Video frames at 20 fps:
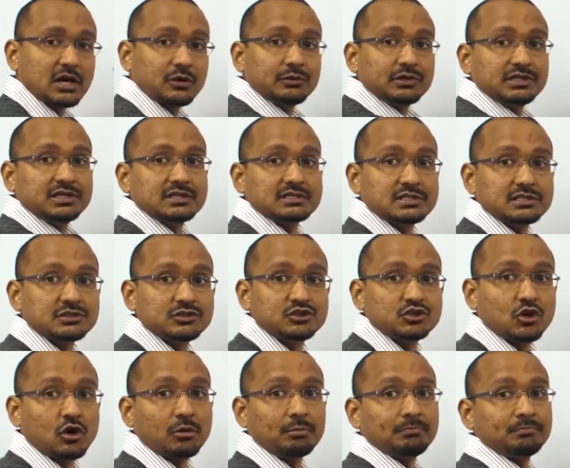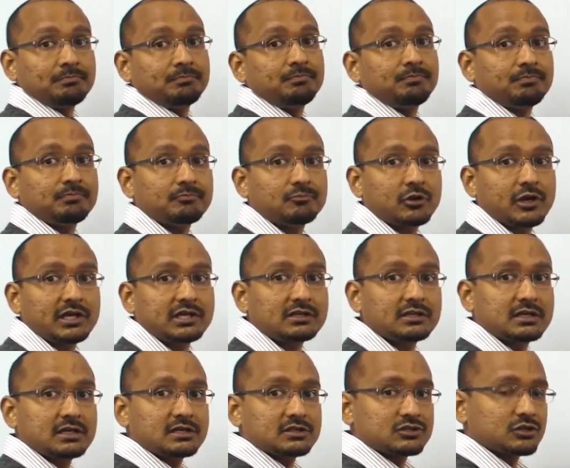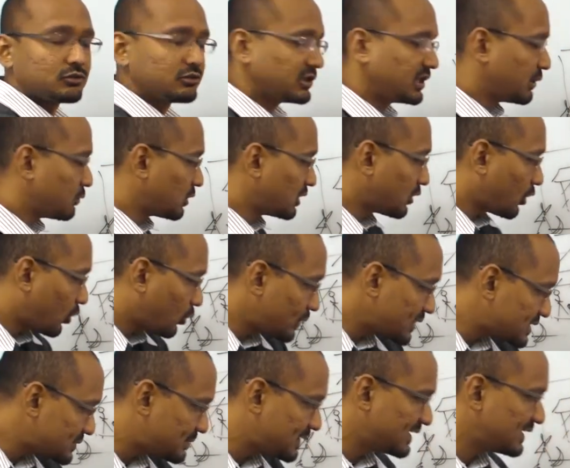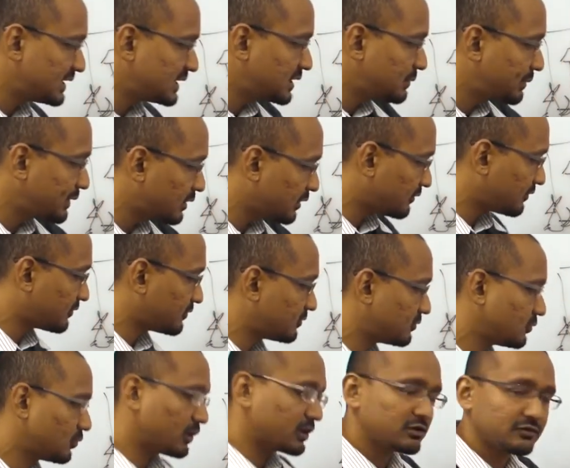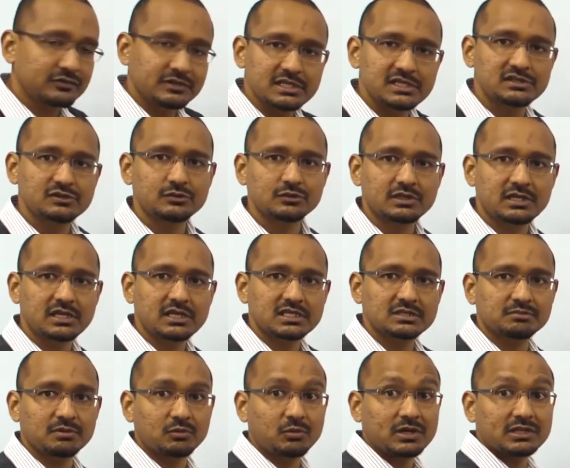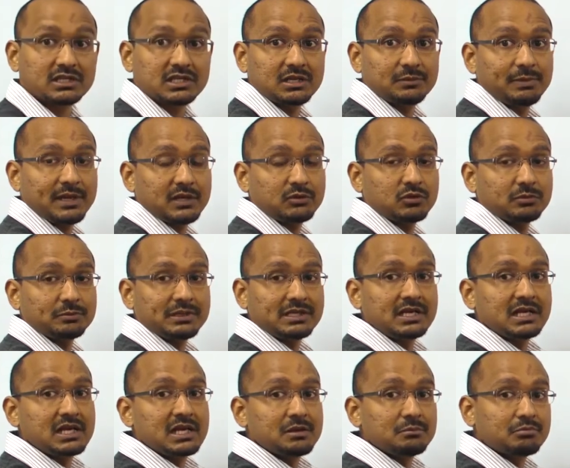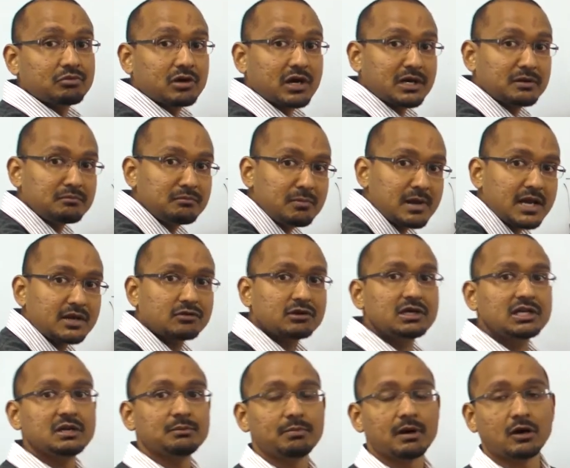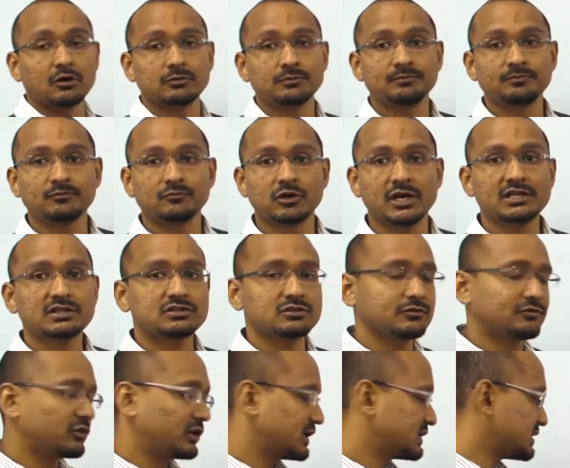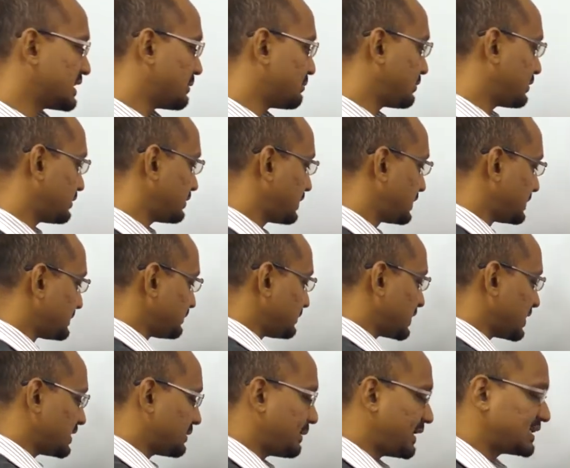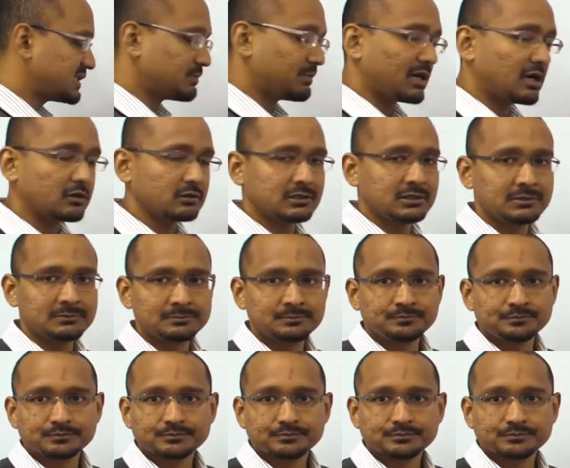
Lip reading: how it does its job, right? So there will always be a little bit of one of these two things, but what the debate will be primarily about, right? So for example, debates about